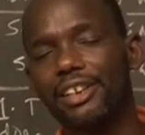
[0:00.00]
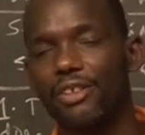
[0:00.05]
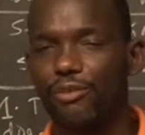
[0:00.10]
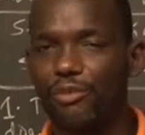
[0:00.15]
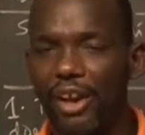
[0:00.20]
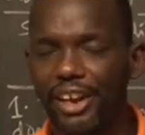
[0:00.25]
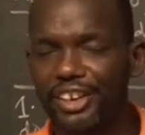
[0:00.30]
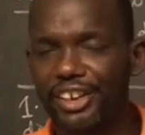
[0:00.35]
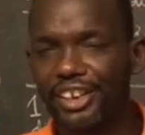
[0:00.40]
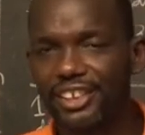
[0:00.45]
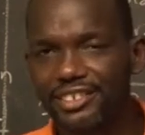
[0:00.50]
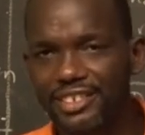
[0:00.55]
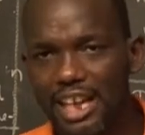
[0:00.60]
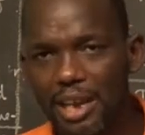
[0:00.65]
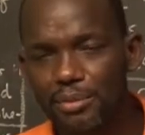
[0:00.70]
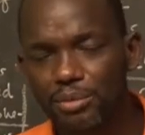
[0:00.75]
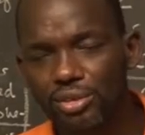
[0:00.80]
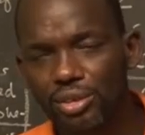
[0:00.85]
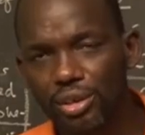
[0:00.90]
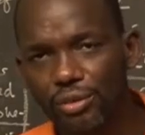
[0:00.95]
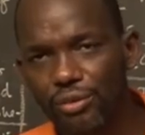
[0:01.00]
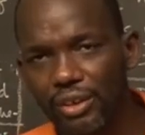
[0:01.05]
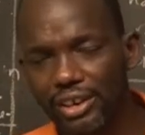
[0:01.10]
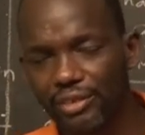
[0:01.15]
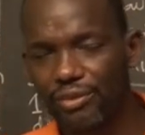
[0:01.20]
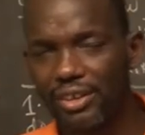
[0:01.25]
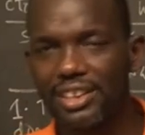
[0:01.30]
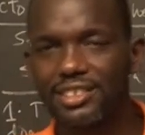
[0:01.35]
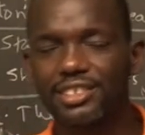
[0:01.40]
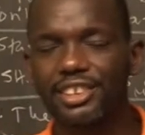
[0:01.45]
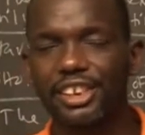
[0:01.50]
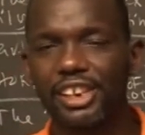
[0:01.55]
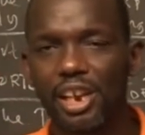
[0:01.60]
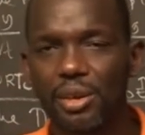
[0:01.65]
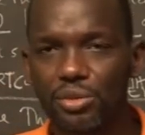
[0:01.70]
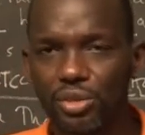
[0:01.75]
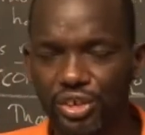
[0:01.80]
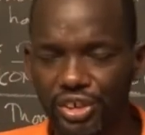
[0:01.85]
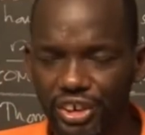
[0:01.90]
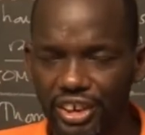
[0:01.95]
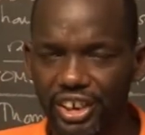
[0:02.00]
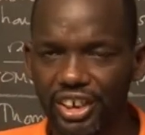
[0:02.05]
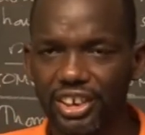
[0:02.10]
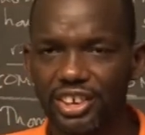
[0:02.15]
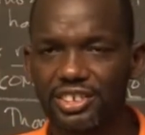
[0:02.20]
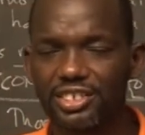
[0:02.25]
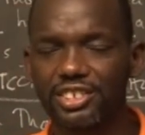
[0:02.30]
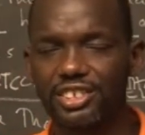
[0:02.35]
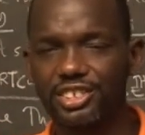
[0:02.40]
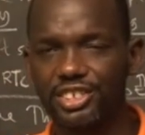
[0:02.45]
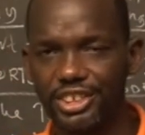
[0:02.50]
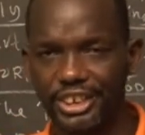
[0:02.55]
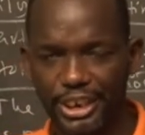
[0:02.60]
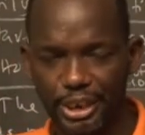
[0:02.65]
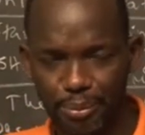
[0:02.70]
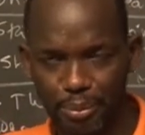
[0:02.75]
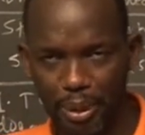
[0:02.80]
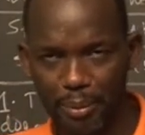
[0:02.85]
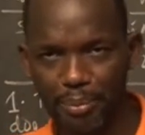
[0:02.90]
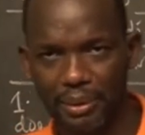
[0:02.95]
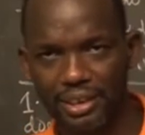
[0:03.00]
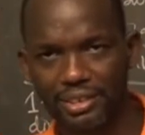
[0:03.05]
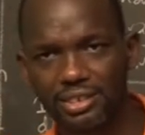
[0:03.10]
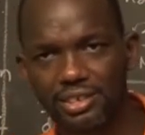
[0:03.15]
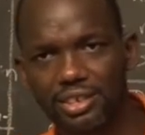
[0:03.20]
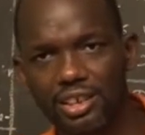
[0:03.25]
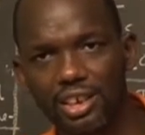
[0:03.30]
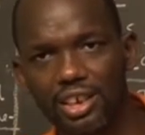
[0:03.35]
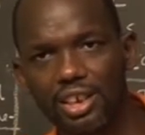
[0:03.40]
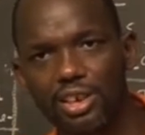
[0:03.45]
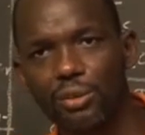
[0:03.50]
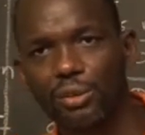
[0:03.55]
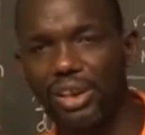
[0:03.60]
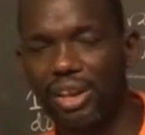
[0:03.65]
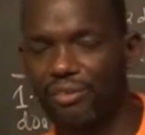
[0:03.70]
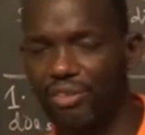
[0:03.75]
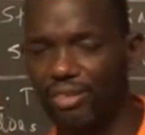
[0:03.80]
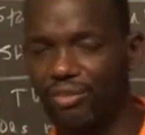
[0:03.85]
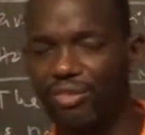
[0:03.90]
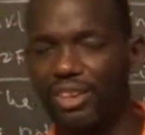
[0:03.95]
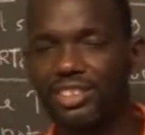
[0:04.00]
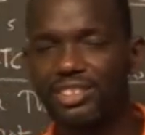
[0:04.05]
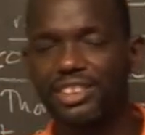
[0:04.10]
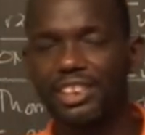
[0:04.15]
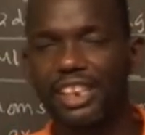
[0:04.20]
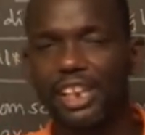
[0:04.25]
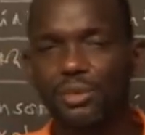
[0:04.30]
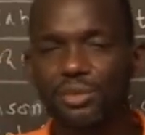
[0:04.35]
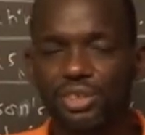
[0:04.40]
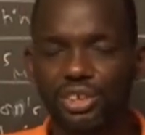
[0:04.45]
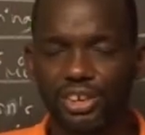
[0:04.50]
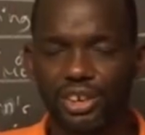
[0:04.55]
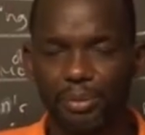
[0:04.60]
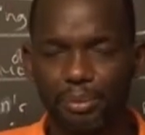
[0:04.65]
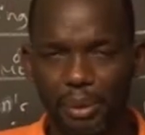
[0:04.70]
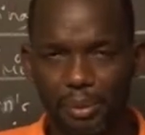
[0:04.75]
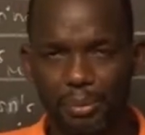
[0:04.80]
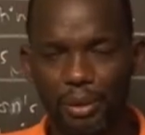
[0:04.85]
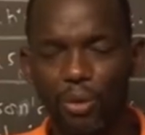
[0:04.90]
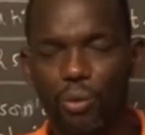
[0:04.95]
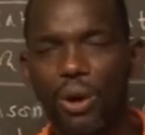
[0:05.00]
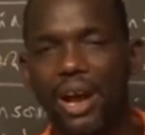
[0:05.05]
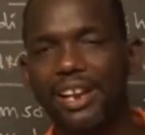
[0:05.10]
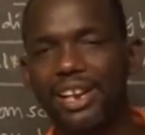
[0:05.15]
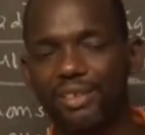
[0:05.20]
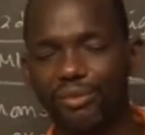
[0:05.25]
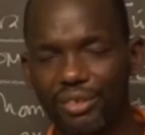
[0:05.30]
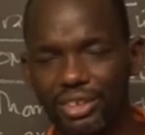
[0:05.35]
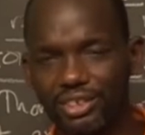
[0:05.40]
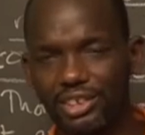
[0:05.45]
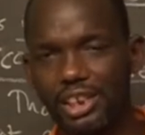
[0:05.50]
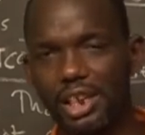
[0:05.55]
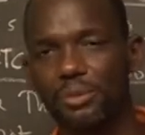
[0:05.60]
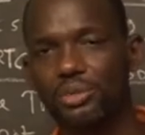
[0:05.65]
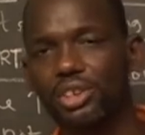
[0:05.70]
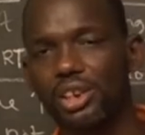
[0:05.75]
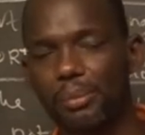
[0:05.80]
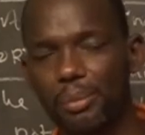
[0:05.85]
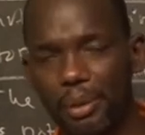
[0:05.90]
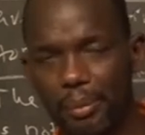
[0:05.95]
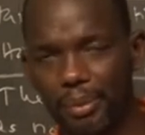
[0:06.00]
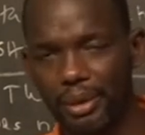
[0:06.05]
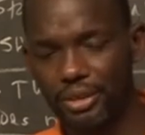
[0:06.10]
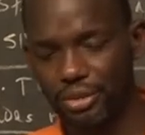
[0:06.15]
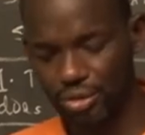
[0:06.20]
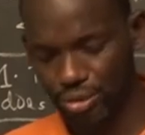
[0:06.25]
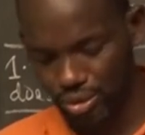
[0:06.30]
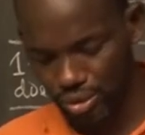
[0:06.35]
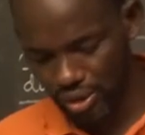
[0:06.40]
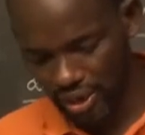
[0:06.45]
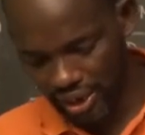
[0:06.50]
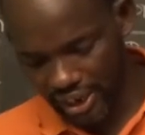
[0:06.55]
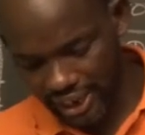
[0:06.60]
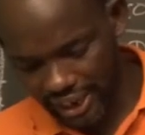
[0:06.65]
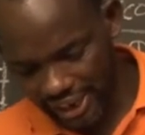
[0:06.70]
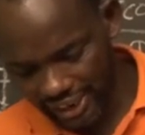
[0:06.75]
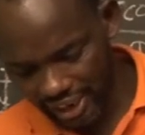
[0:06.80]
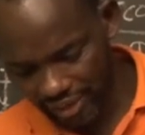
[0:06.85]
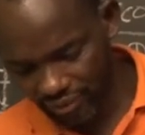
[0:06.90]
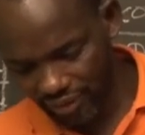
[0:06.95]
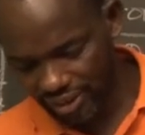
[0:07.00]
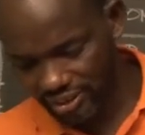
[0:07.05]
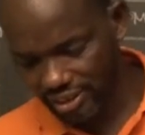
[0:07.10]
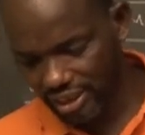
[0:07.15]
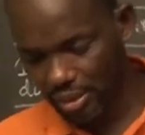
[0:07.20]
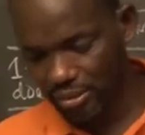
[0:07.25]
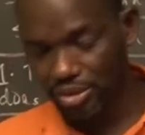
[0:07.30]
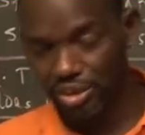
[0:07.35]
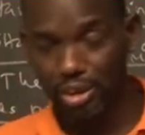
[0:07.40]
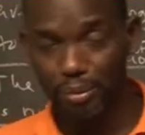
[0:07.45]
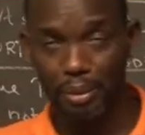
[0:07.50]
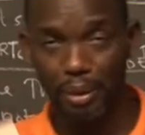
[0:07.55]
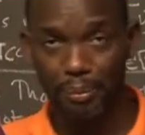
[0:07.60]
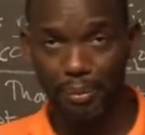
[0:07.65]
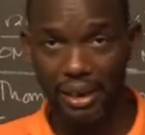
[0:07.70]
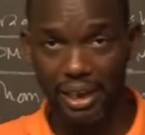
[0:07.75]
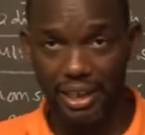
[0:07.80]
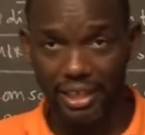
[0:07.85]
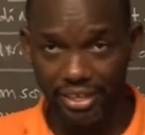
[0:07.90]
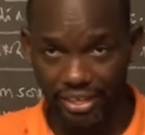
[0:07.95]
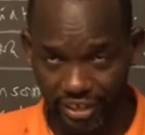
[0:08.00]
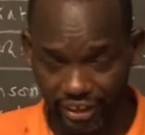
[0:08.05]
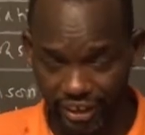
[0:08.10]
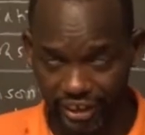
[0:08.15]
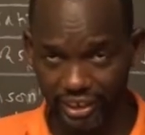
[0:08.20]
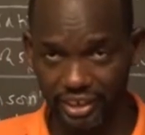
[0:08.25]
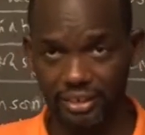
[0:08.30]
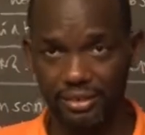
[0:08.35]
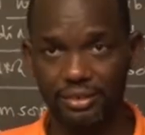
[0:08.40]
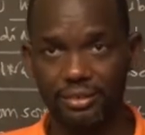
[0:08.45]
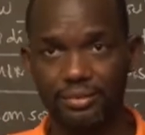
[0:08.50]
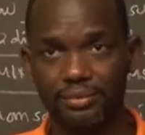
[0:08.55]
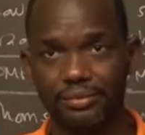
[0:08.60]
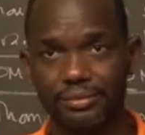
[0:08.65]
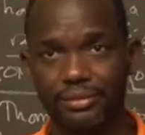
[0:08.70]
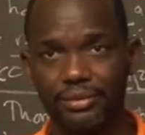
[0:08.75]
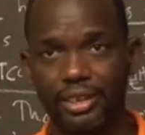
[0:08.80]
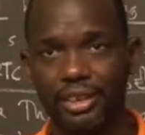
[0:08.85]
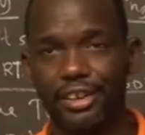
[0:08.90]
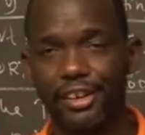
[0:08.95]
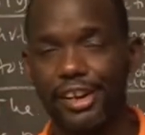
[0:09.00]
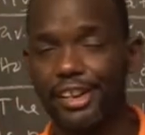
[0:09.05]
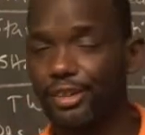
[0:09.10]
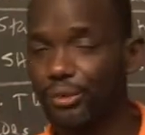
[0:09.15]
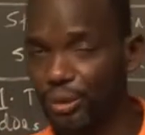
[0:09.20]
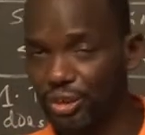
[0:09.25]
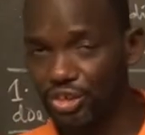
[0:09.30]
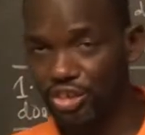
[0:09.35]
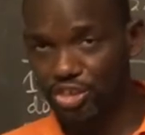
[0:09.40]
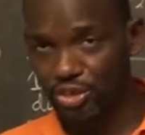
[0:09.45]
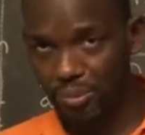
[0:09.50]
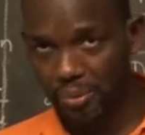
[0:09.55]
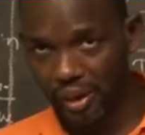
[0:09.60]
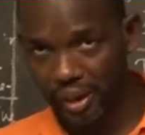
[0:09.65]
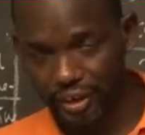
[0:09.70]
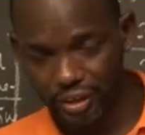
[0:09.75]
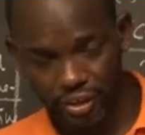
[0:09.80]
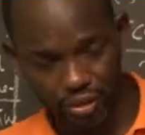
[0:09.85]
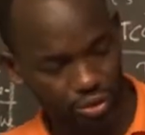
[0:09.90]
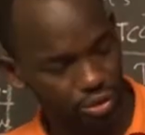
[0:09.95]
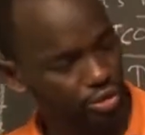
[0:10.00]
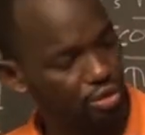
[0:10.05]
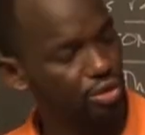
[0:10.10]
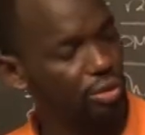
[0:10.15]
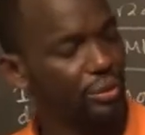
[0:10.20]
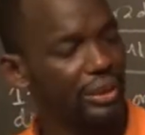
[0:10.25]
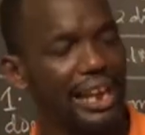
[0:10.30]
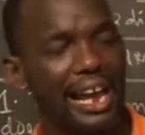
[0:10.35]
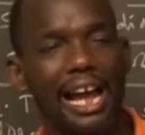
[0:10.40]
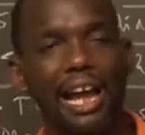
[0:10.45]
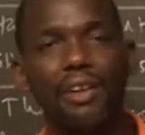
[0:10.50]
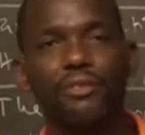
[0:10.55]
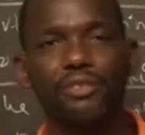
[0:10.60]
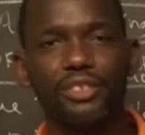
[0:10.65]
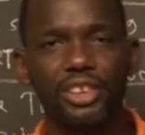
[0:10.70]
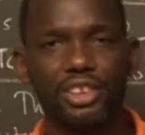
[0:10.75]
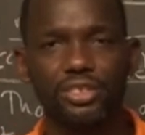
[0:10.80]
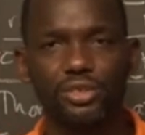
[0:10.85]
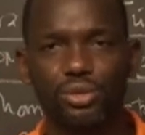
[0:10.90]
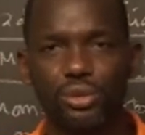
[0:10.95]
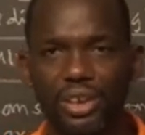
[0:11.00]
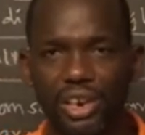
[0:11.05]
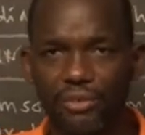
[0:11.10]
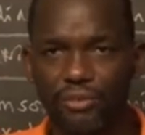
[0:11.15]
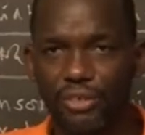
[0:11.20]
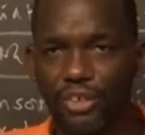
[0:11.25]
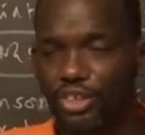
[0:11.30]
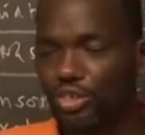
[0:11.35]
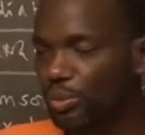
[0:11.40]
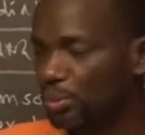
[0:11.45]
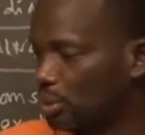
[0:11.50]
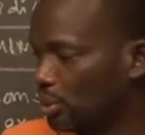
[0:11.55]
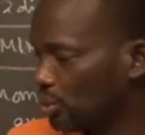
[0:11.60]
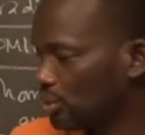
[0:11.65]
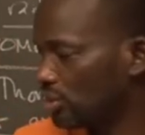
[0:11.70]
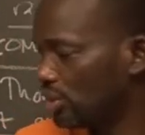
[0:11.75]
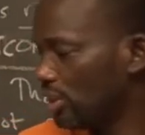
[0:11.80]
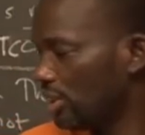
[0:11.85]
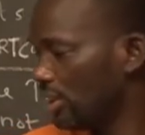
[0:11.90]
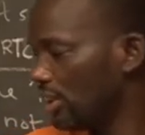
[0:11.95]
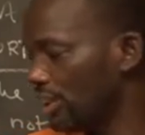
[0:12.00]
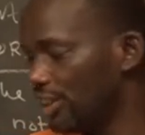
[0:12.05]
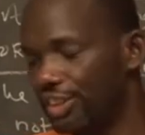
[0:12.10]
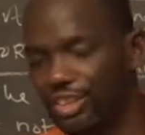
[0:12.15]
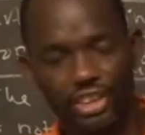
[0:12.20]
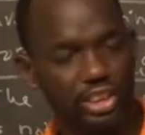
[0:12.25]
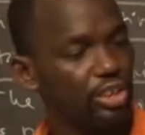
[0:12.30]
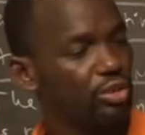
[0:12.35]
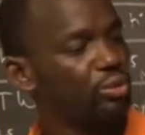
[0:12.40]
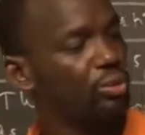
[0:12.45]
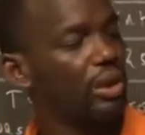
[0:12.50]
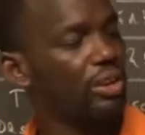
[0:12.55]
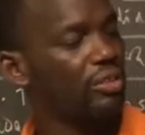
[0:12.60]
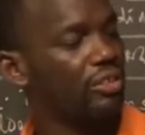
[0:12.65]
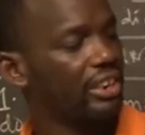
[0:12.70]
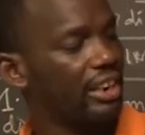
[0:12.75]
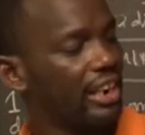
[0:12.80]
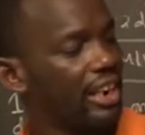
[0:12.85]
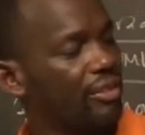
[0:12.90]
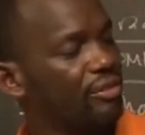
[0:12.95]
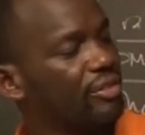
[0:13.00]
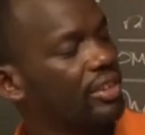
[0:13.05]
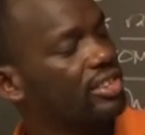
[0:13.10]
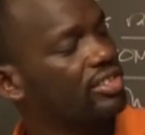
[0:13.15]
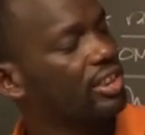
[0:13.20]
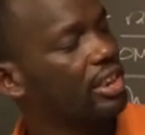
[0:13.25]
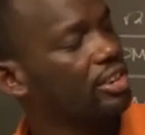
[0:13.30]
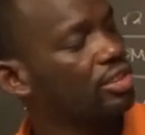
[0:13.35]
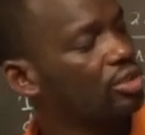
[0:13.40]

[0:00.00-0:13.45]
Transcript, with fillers: the final exams of advanced chemistry is three papers. We have advanced chemistry paper one, advanced chemistry paper two, and advanced chemistry paper three, right? Which is practical. So we have these two reference books. This one on the left-hand side